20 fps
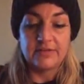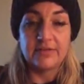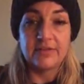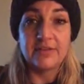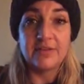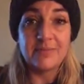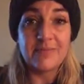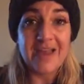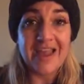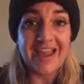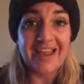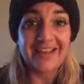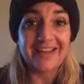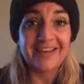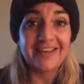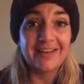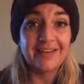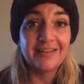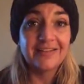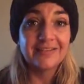the
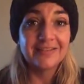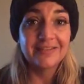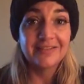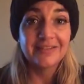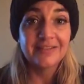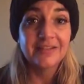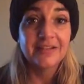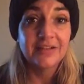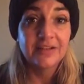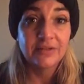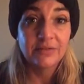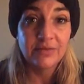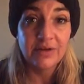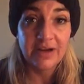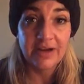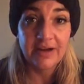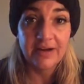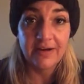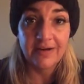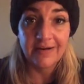Mac right
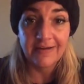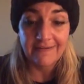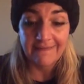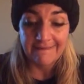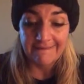here.